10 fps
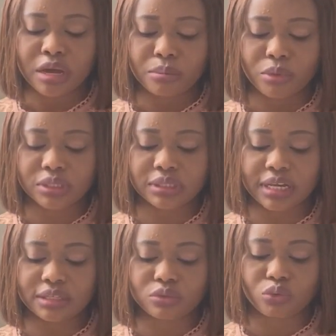most
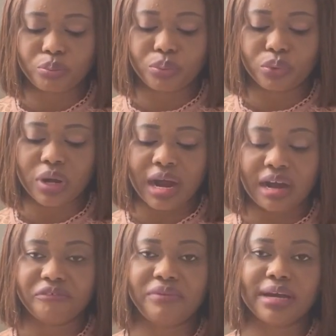times will pull
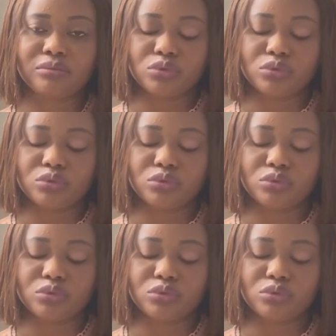our fat